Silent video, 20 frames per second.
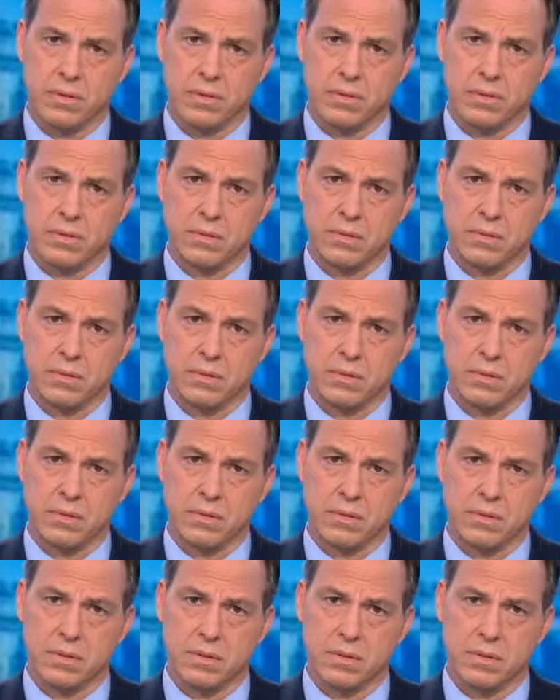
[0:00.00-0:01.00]

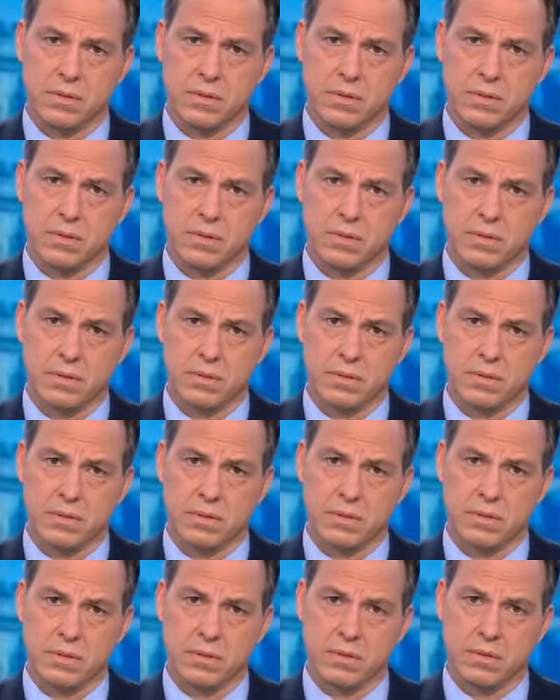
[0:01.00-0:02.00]

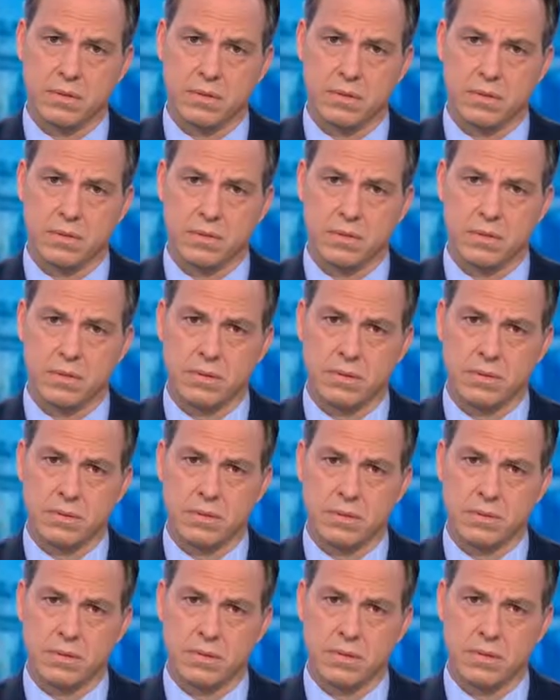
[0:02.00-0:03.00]

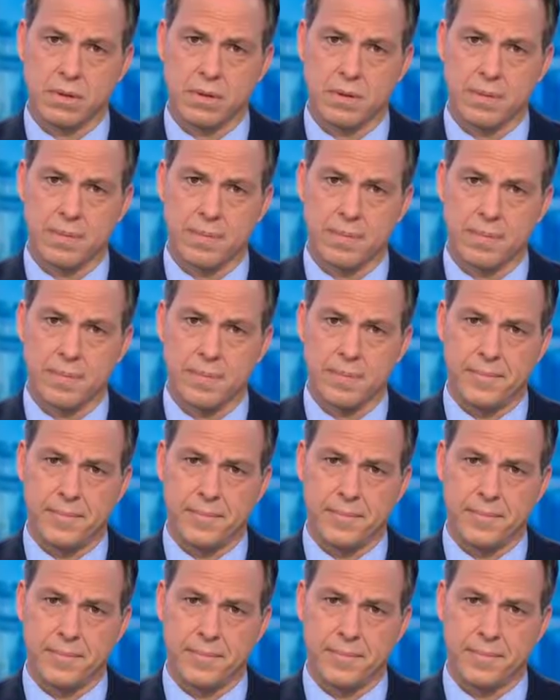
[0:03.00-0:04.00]

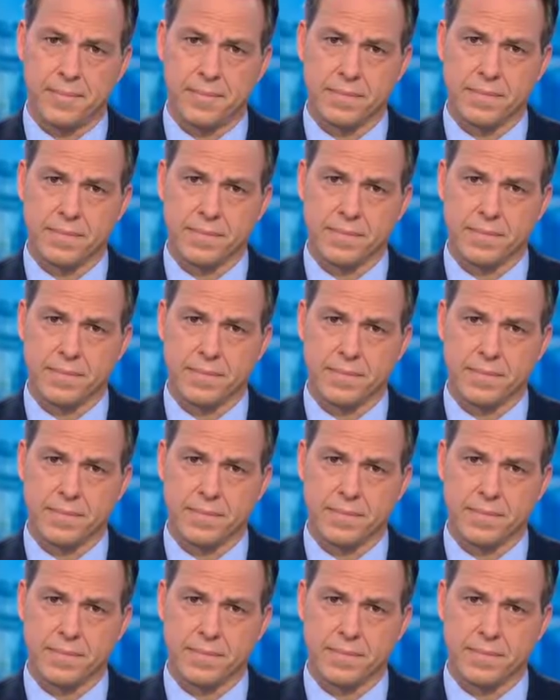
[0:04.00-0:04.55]
This person isn't speaking.